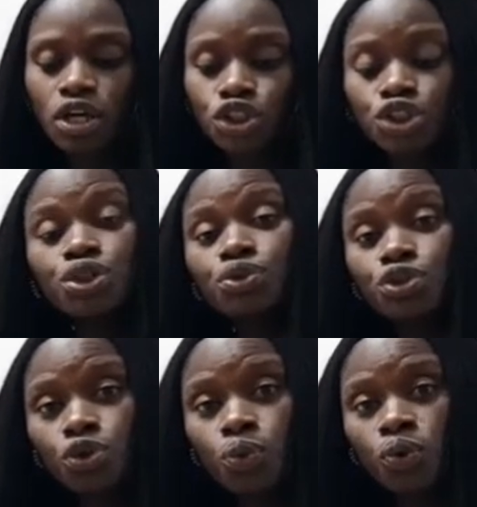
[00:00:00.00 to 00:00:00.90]
should
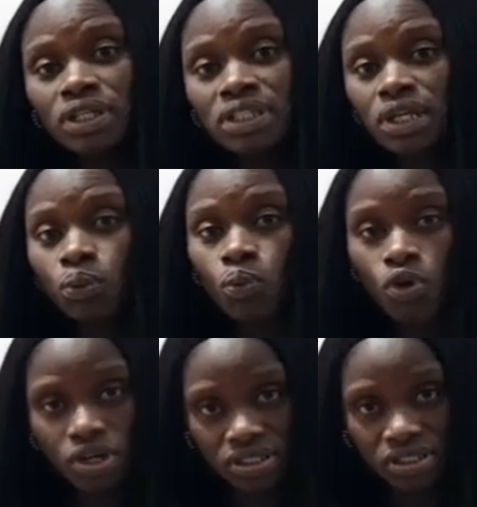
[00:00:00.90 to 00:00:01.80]
know what they
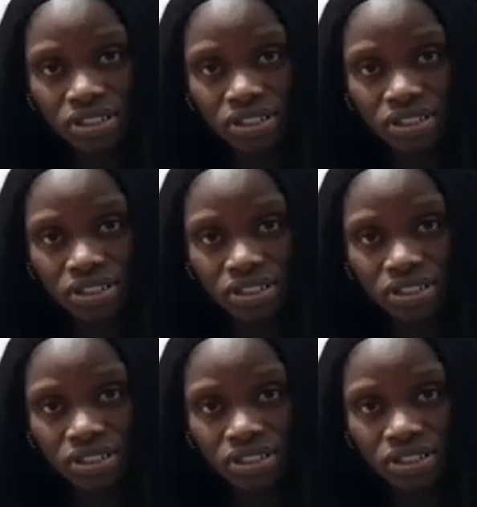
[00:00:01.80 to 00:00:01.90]
want.